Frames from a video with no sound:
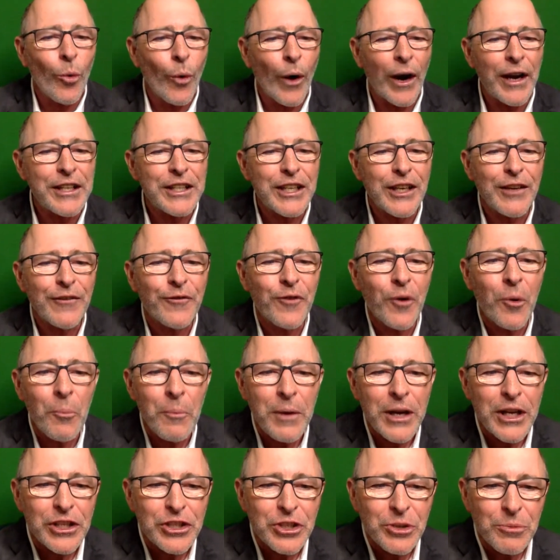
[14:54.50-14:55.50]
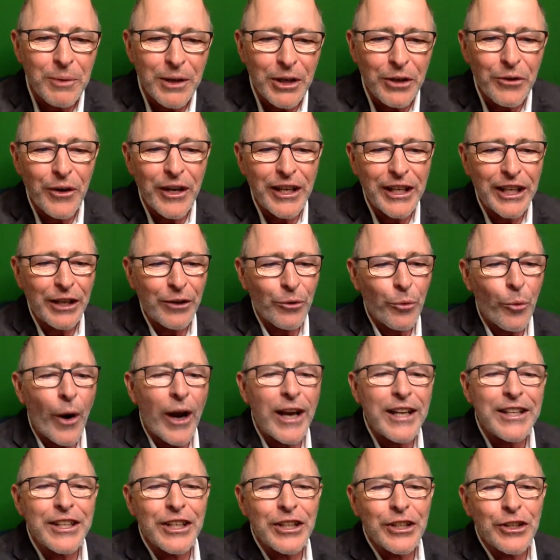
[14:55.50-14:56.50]
waiting for me to be ready,
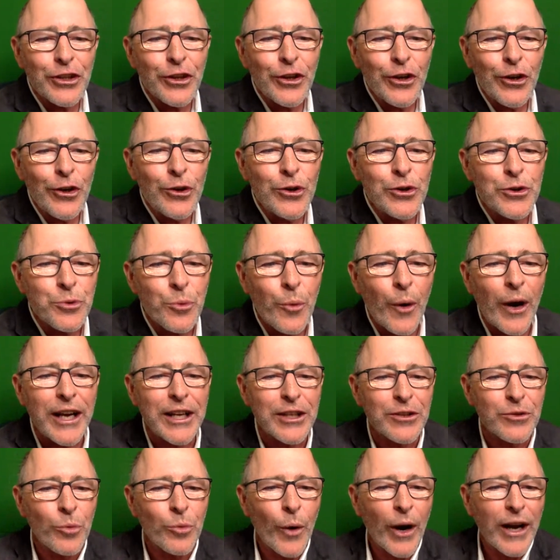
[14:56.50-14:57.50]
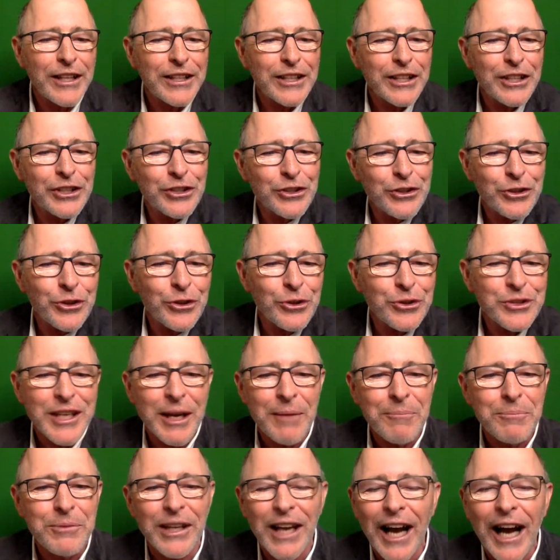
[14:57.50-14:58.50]
waiting to lose weight, waiting to do
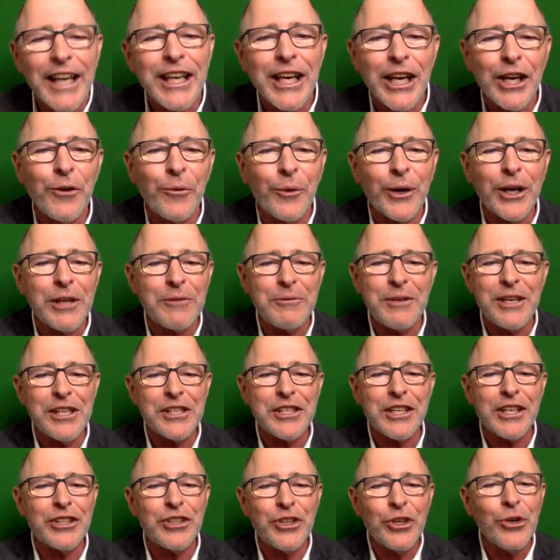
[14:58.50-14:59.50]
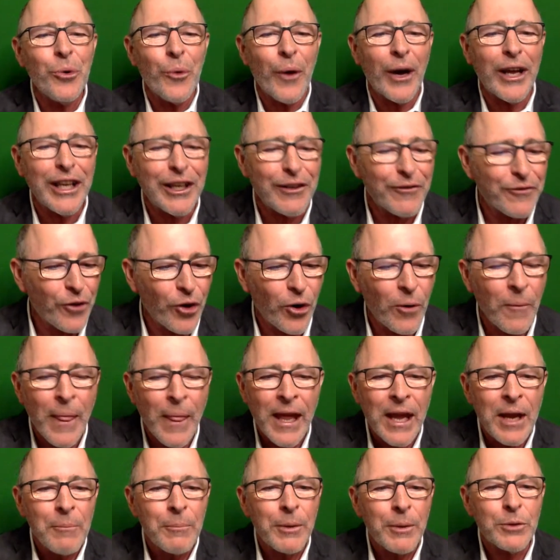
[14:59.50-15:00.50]
something. I don't know what it is that you're waiting for,
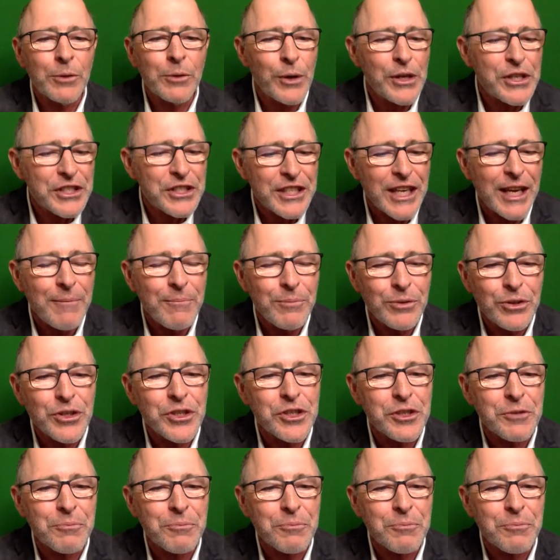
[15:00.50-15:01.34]
but we seem to